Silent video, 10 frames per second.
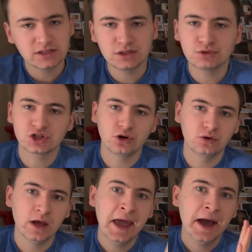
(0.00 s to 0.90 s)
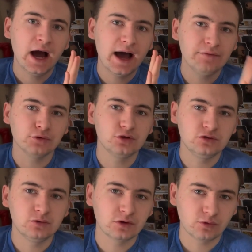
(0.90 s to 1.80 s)
see Michonne have a
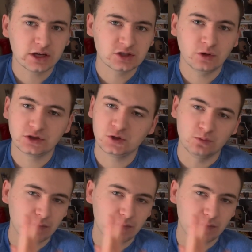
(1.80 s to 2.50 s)
reunion with Rick as well, too.